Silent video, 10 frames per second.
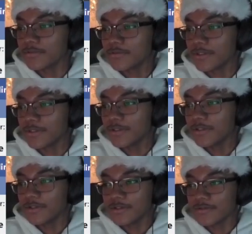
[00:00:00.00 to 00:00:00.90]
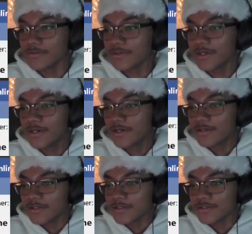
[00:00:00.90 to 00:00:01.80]
Like, yeah, this
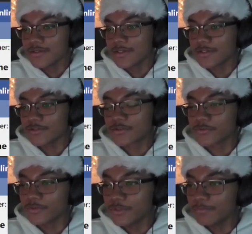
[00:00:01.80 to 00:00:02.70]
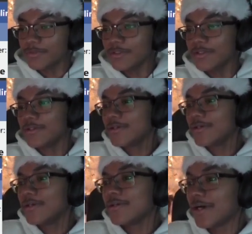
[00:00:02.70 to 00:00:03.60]
is extremely
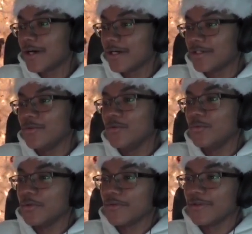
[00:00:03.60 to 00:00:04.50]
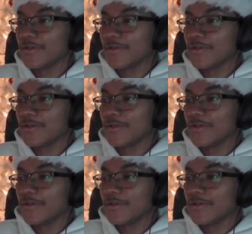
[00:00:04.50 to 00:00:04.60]
IQ worthy.